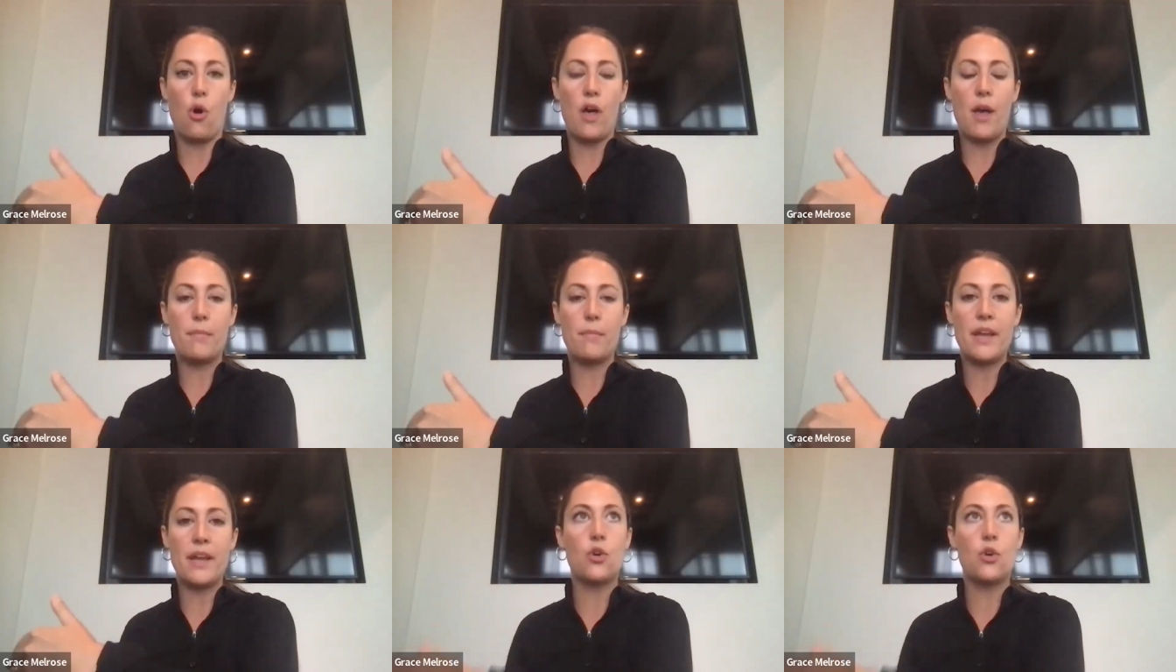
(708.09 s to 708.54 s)

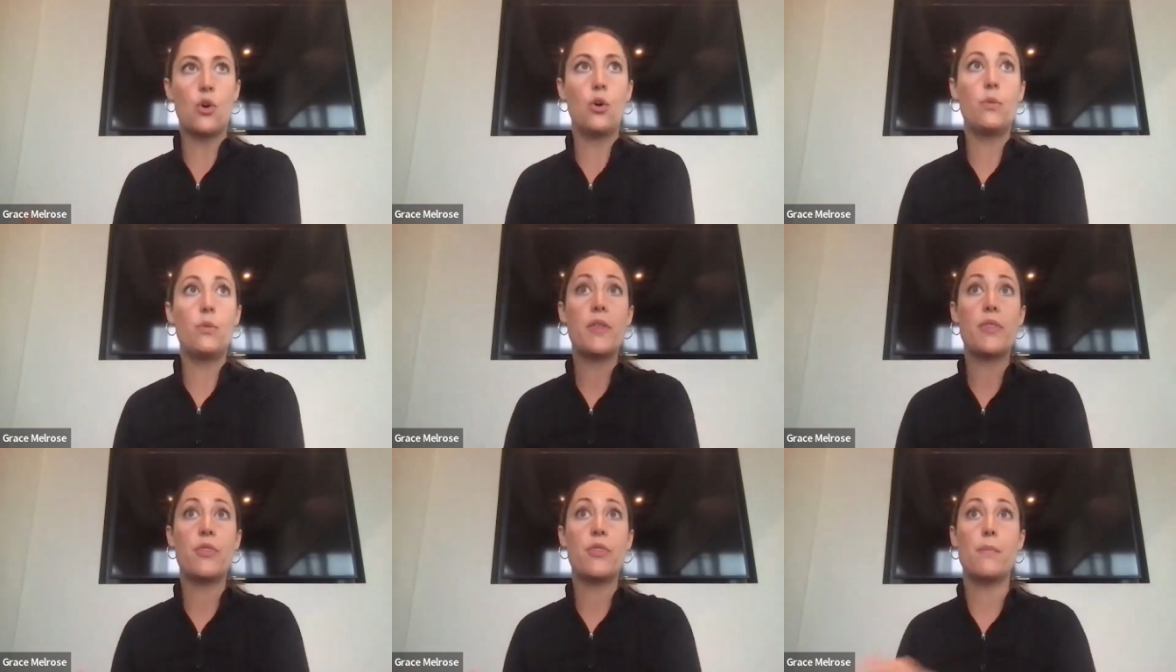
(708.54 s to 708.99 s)
And my goal
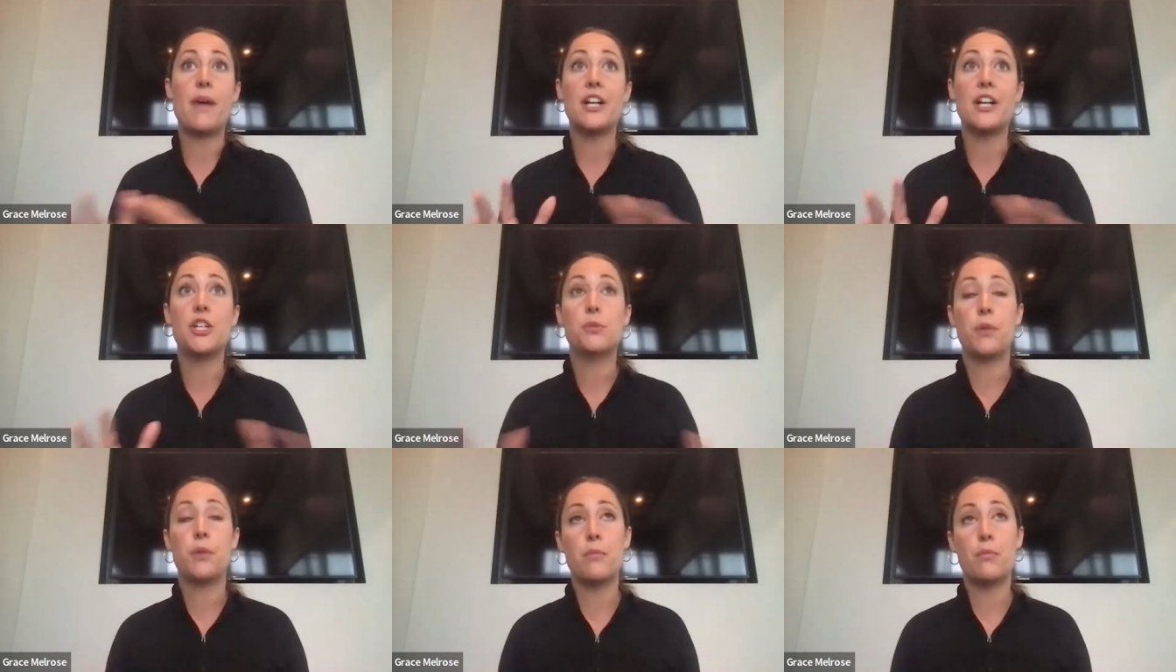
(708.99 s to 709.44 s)
with the
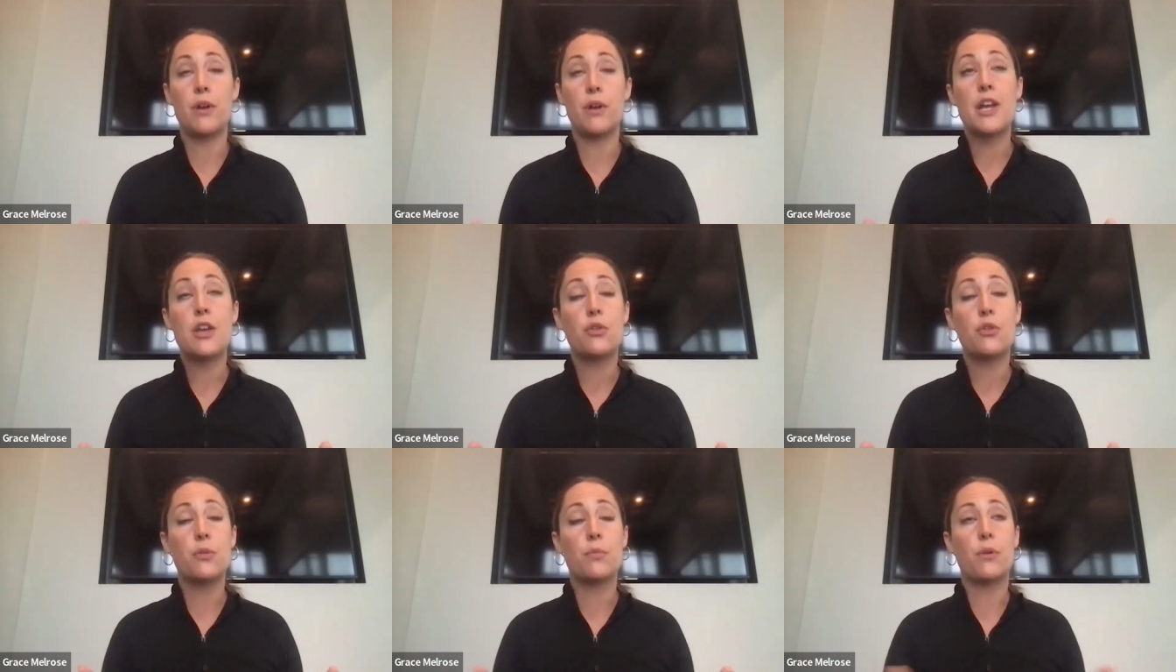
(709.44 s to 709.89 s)
Match Play
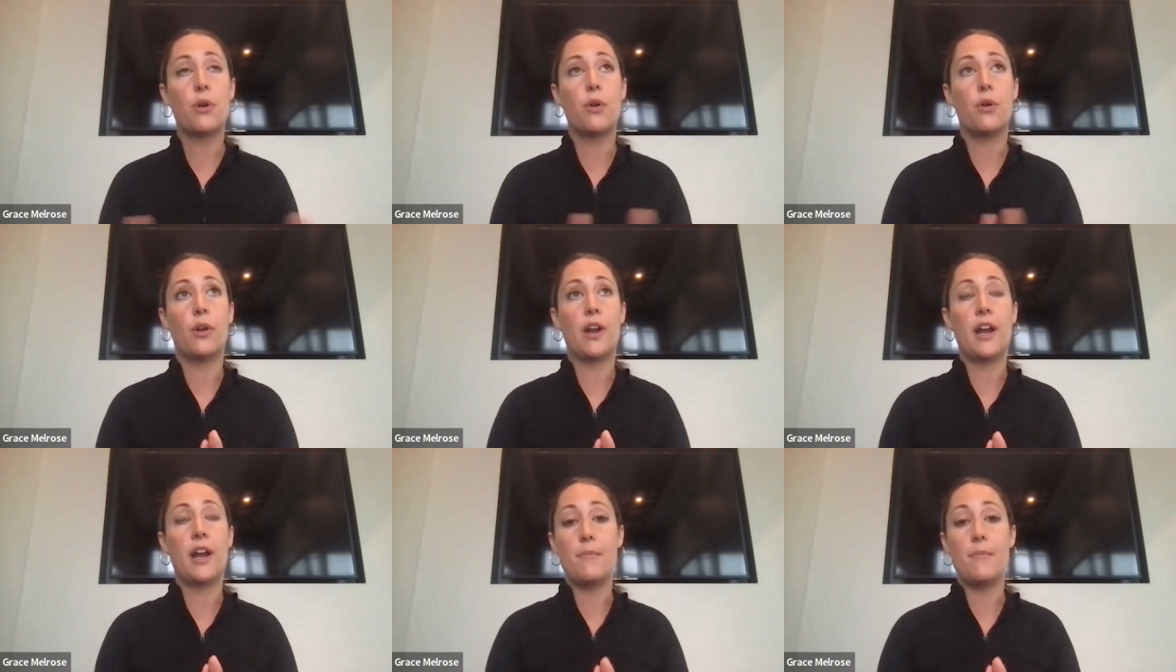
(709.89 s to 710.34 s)
Breakthrough
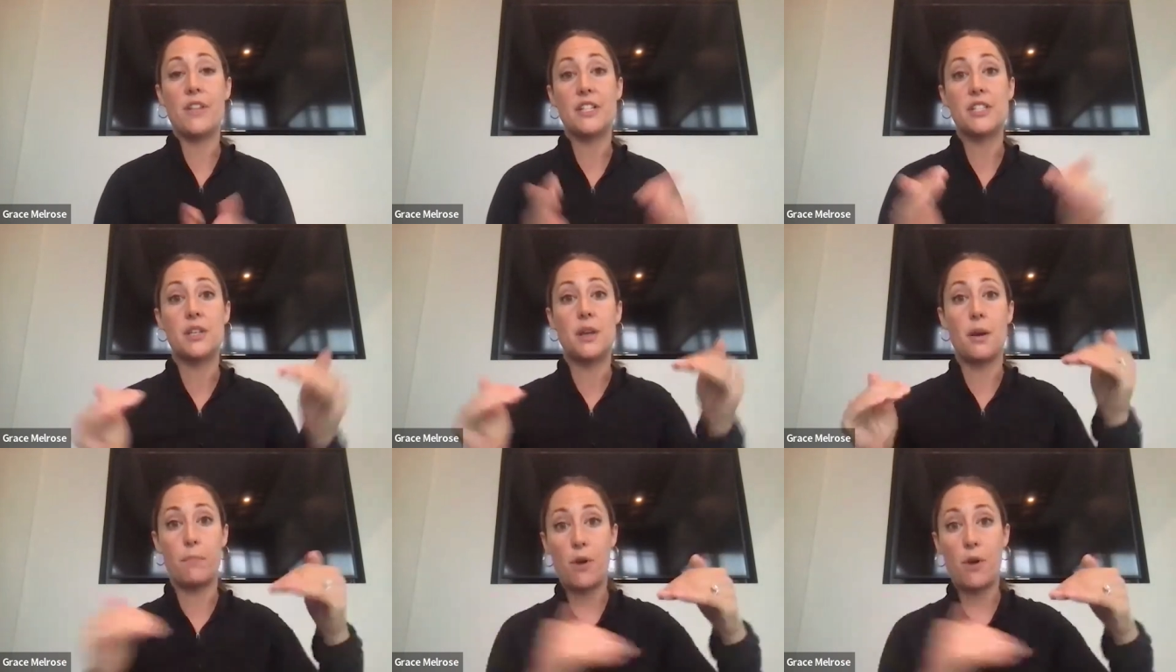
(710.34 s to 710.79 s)
program
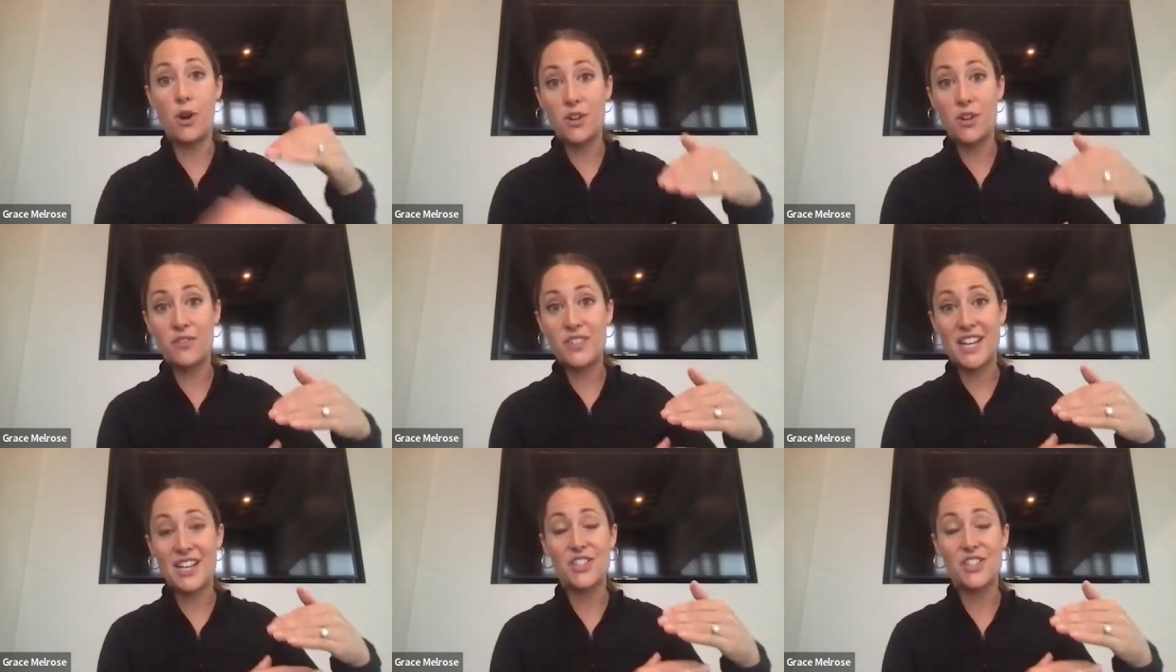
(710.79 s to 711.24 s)
that's part
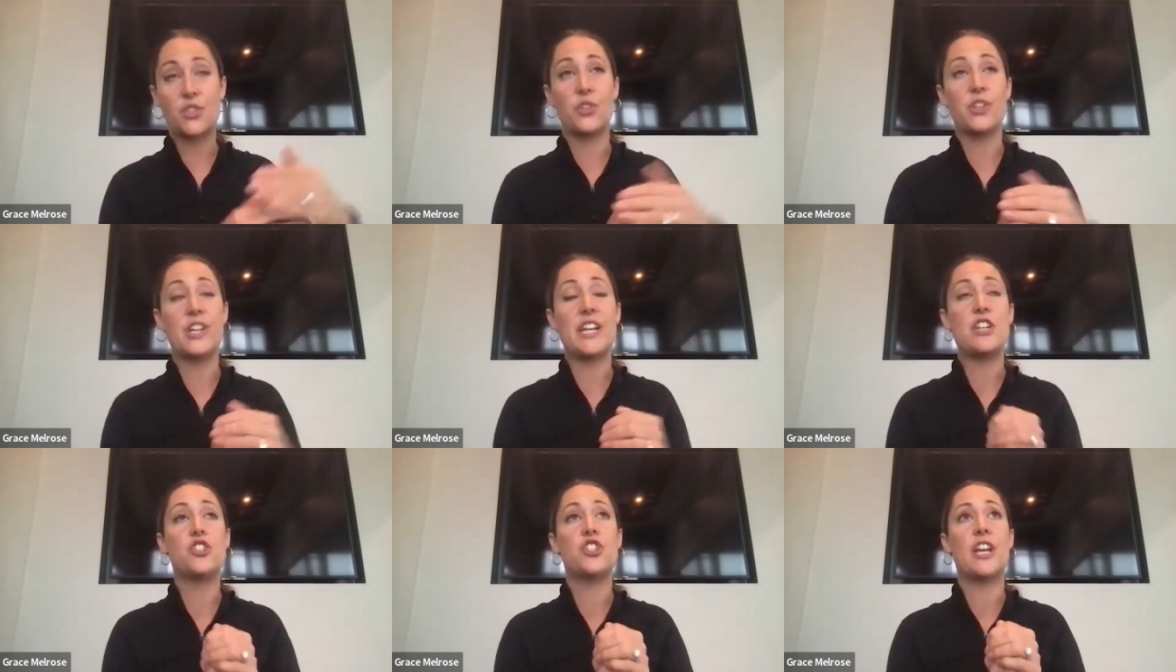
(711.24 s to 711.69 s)
of Tennis Girl
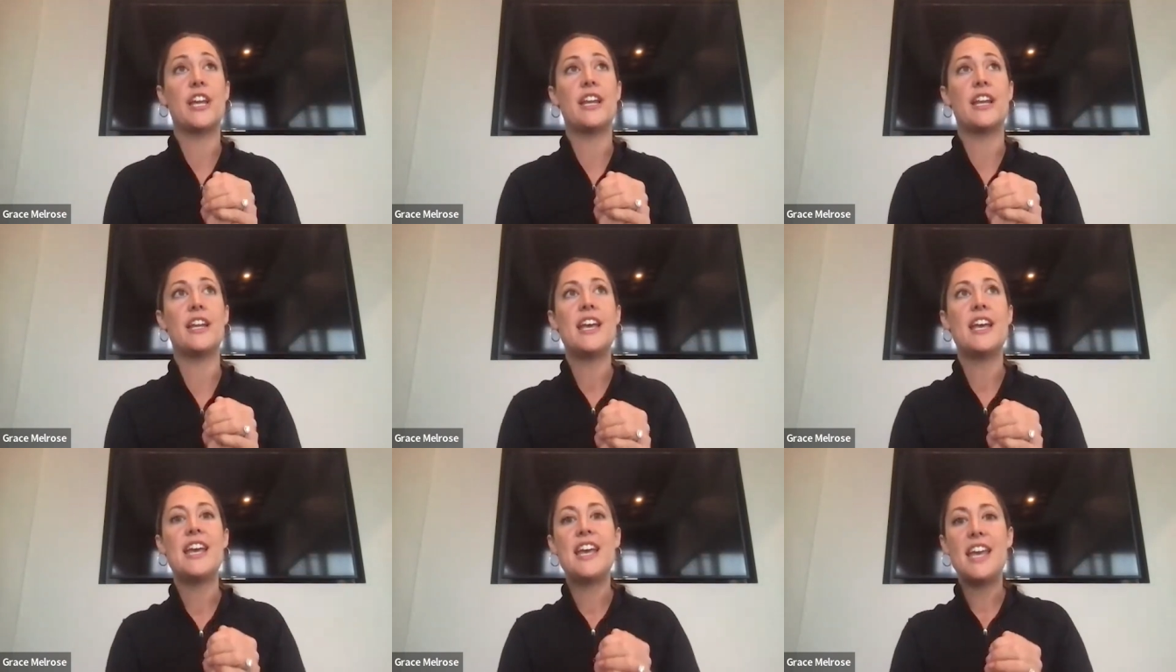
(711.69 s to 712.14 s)
Nation